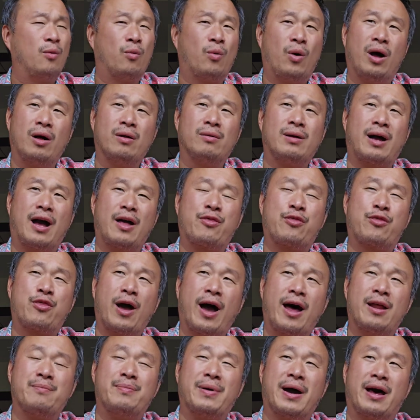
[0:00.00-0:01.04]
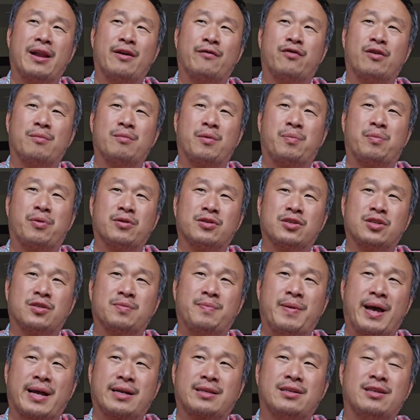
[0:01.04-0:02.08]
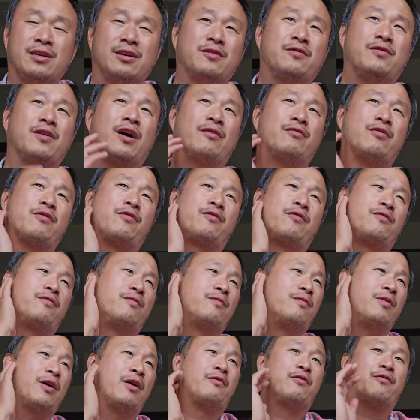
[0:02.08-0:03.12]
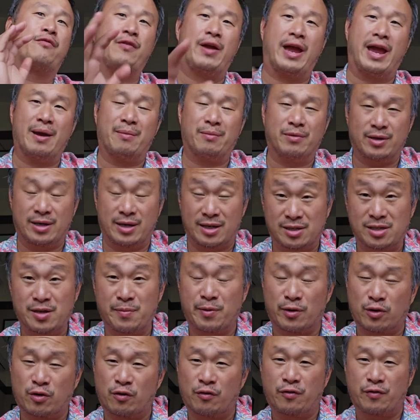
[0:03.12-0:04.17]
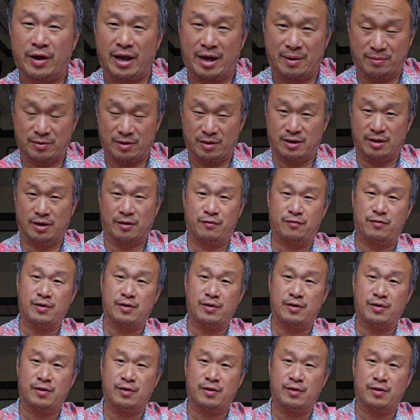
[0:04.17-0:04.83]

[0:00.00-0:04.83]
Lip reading: Well, I thought about it from a perspective of a family, a typical family